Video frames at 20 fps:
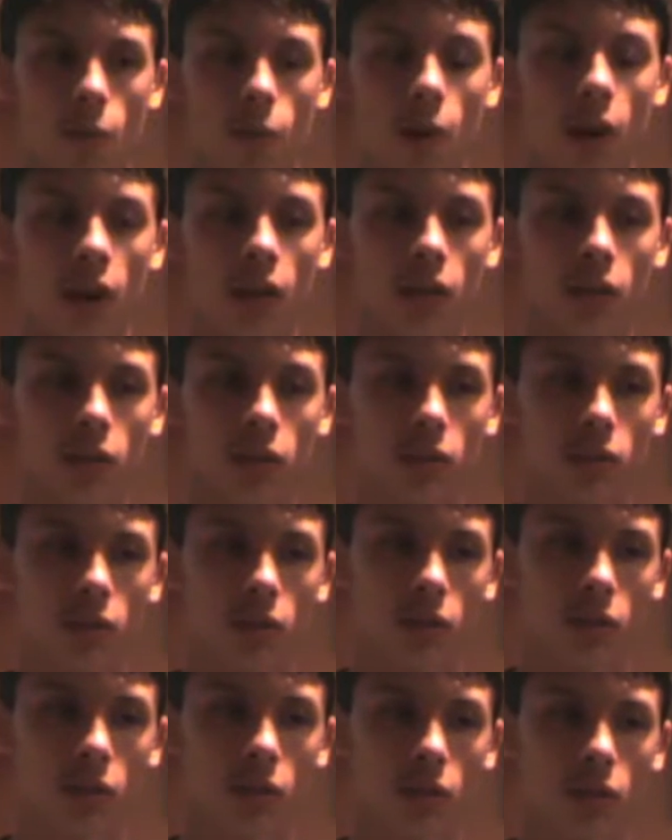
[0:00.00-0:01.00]

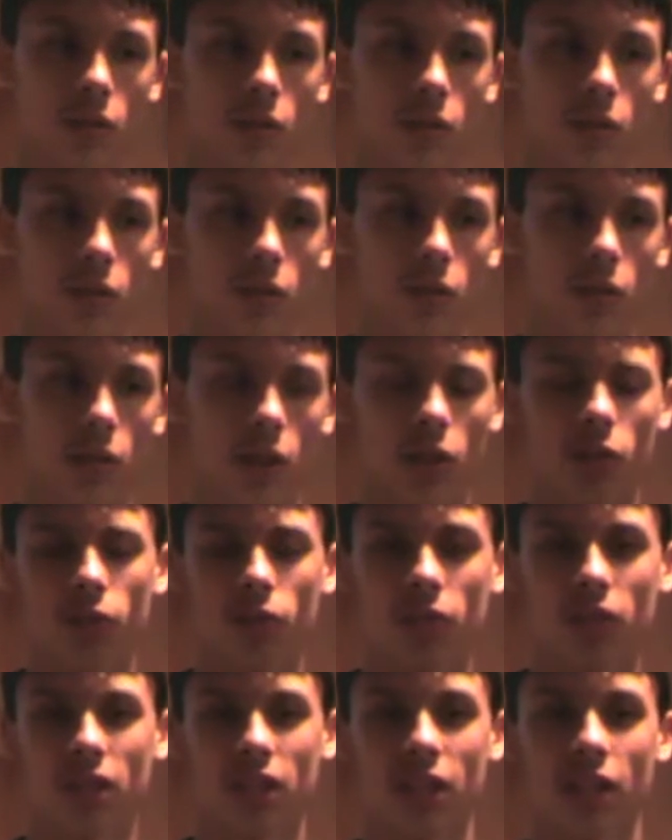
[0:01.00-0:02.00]
Well, I
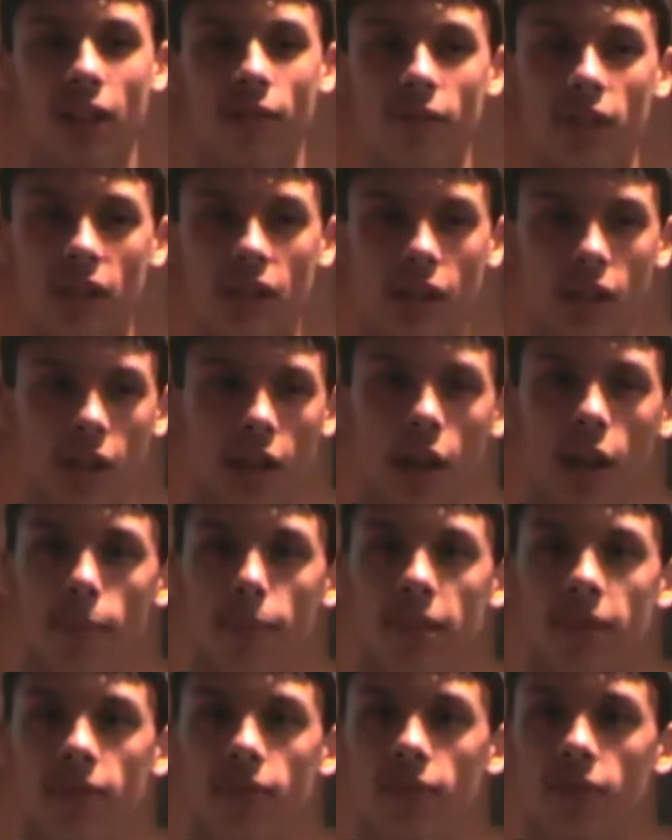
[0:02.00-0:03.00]
don't really have a
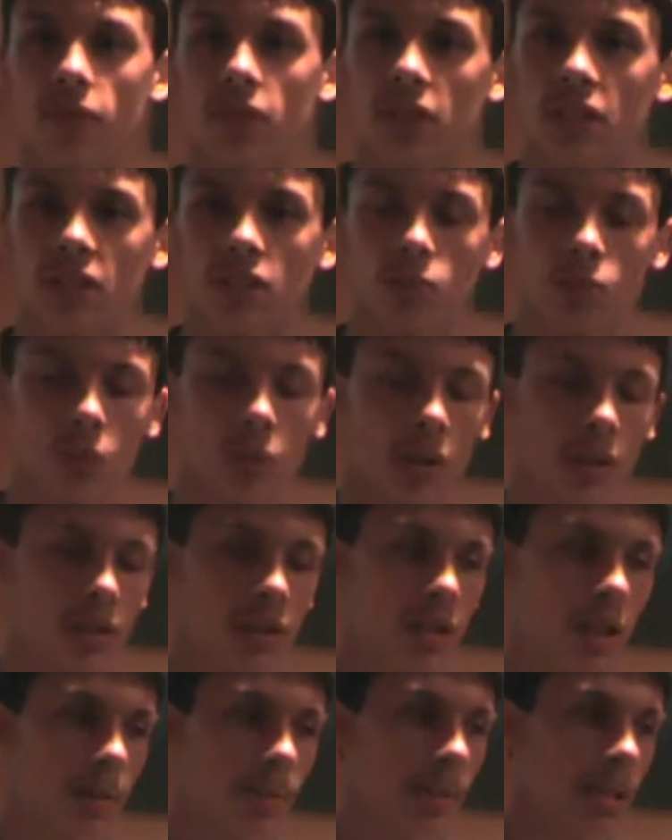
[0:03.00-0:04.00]
comment for this
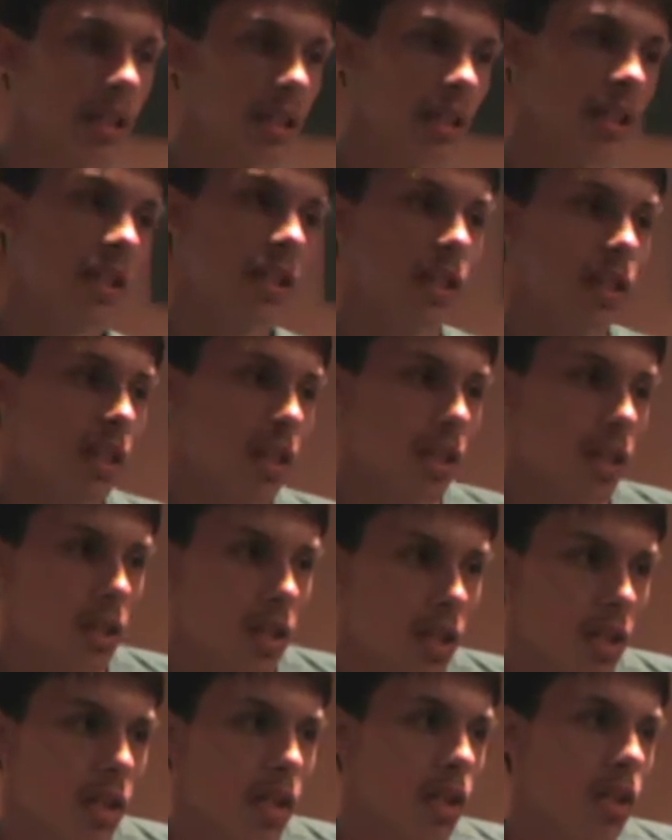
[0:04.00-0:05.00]
one. I mean,
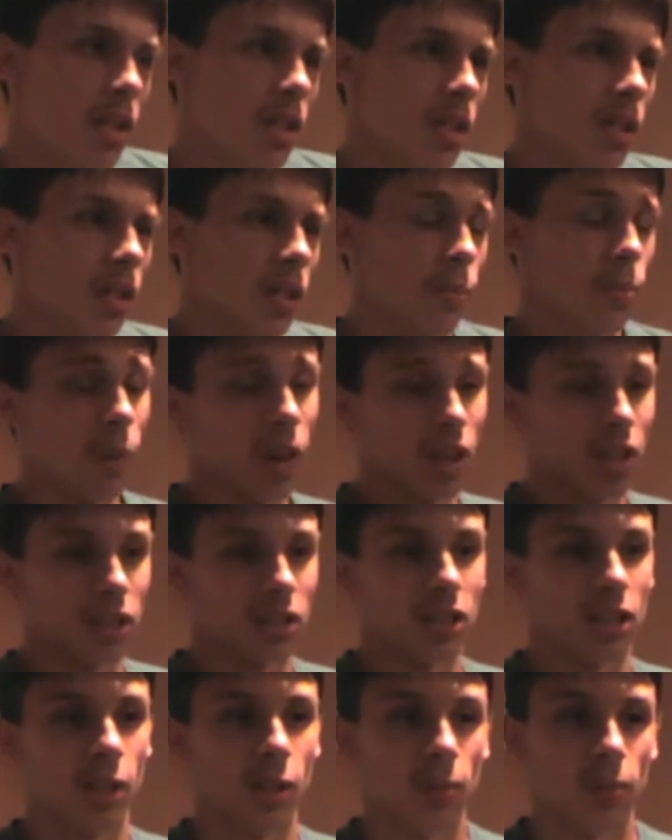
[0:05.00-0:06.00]
the
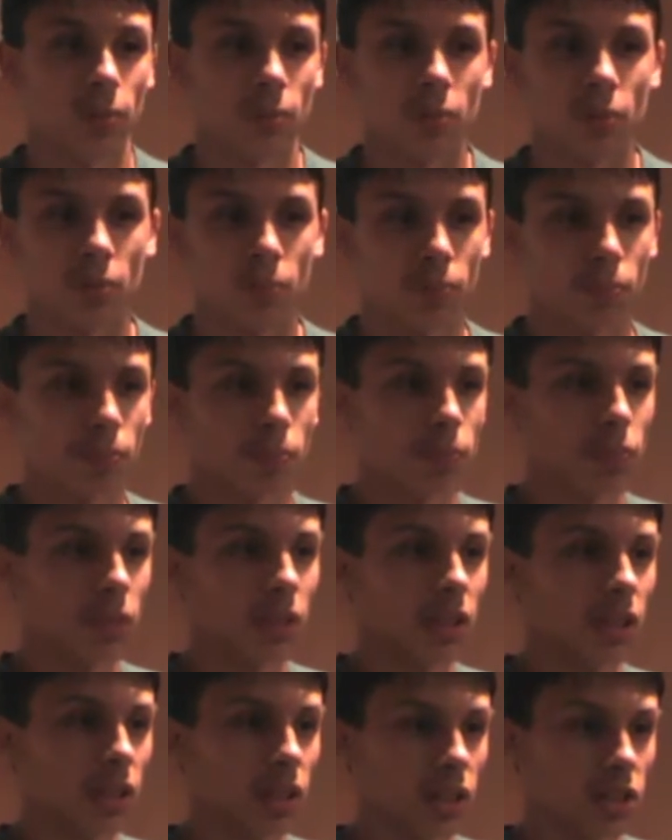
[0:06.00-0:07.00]
product seems
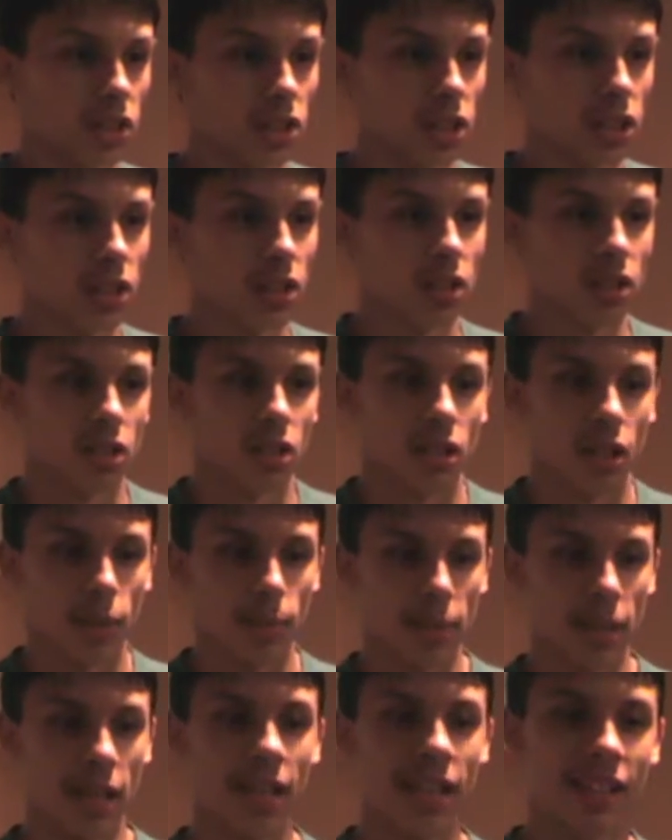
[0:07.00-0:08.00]
pretty legit. I
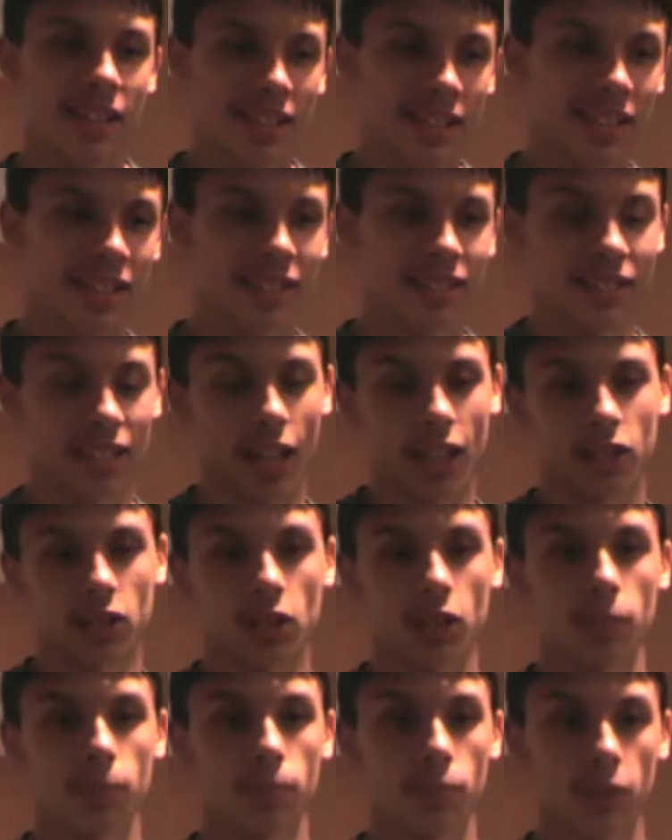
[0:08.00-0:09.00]
mean, it's
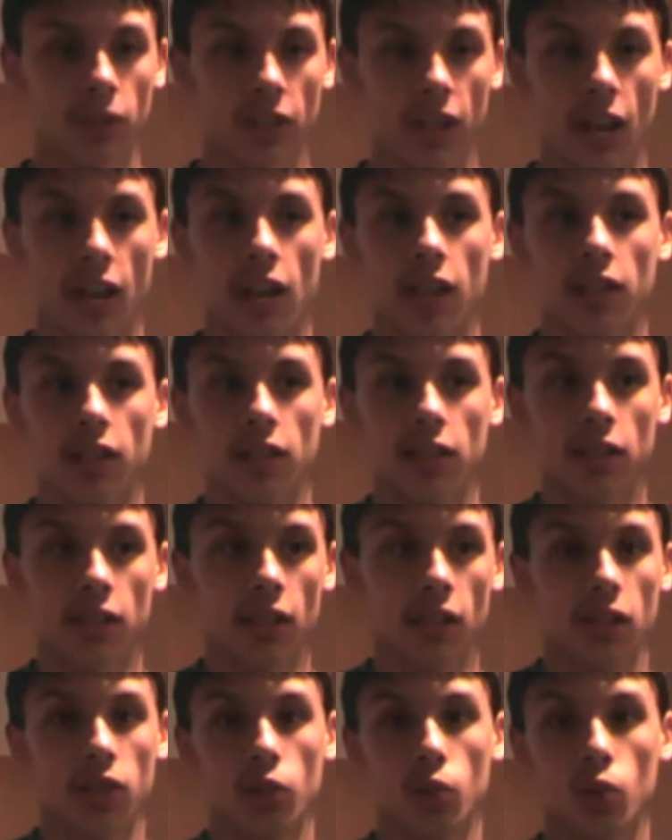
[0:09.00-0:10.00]
actually pretty handy
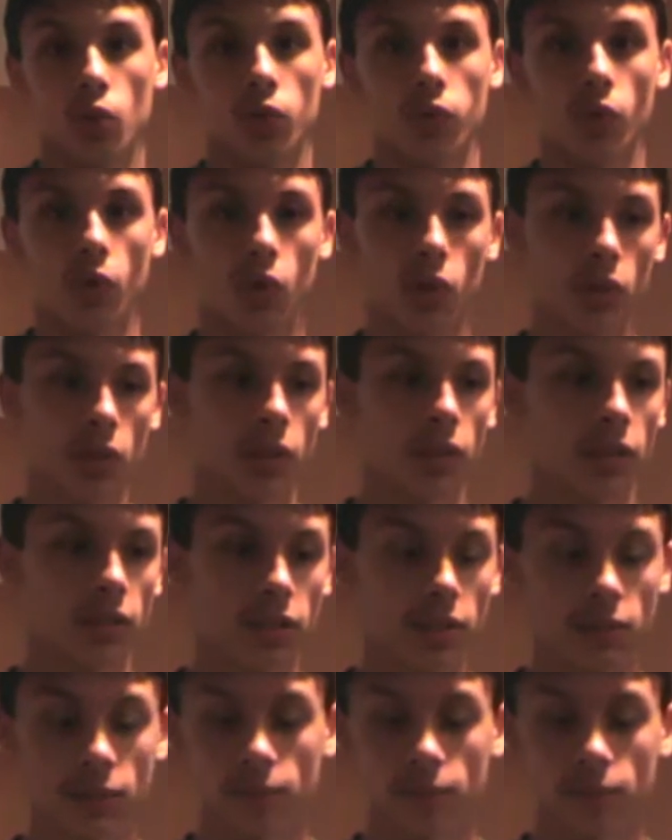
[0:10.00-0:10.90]
and useful.